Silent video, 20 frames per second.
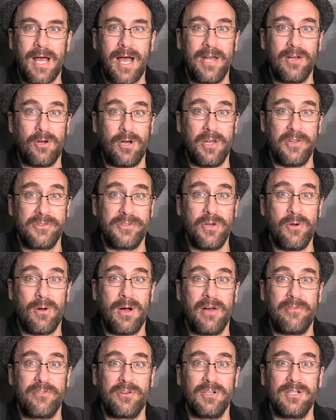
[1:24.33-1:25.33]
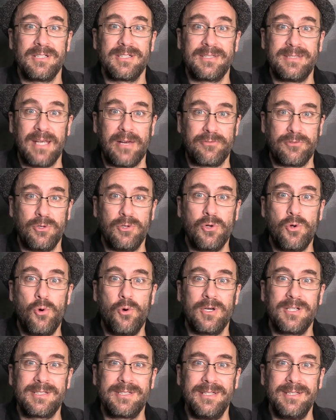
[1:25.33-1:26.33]
I also offer several
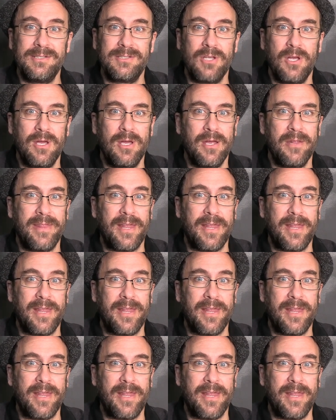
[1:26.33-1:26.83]
courses